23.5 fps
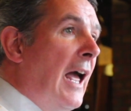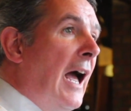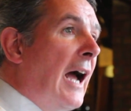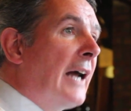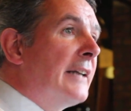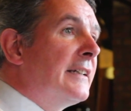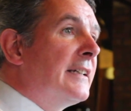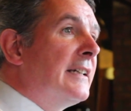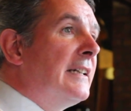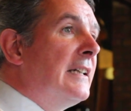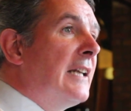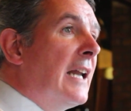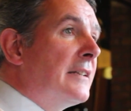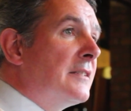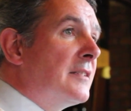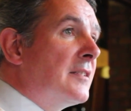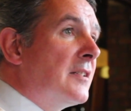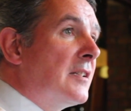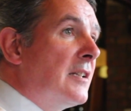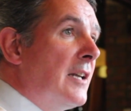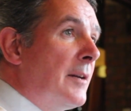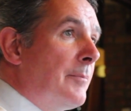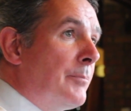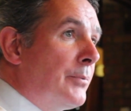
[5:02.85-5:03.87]
And he lets
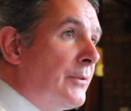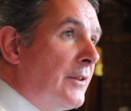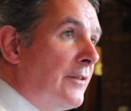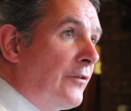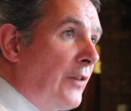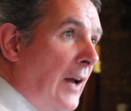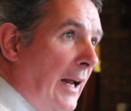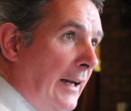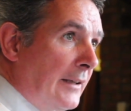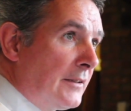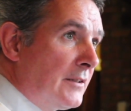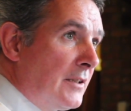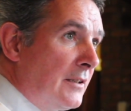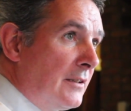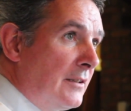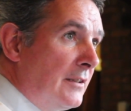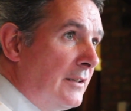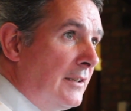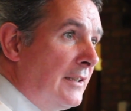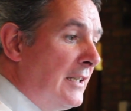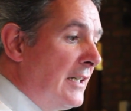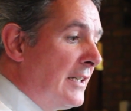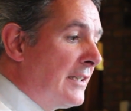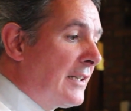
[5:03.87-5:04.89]
slip the fact
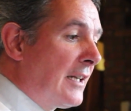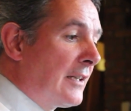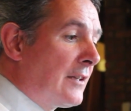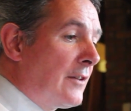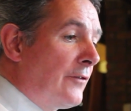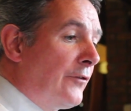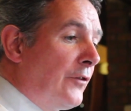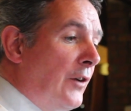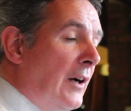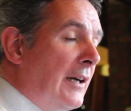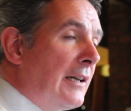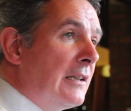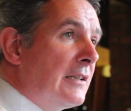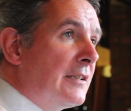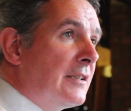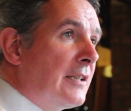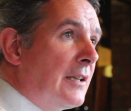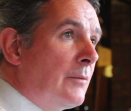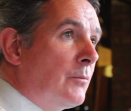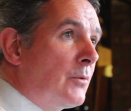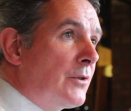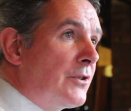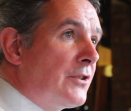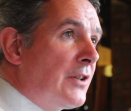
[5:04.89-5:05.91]
that the files
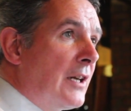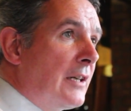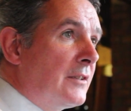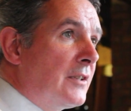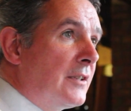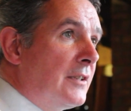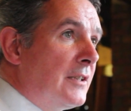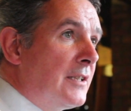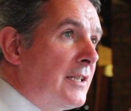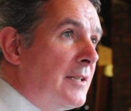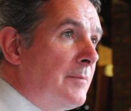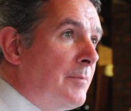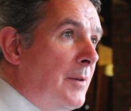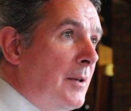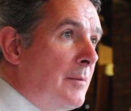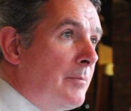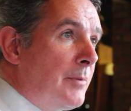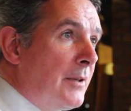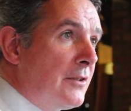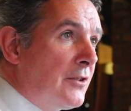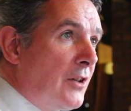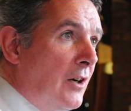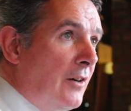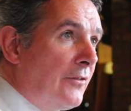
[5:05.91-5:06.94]
that were sent to the
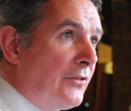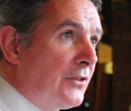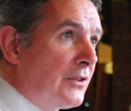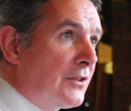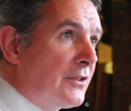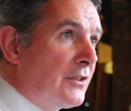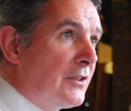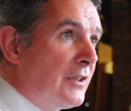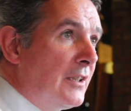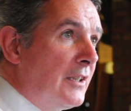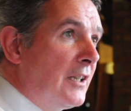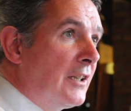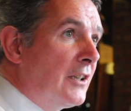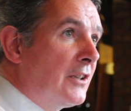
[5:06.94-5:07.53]
DPP's office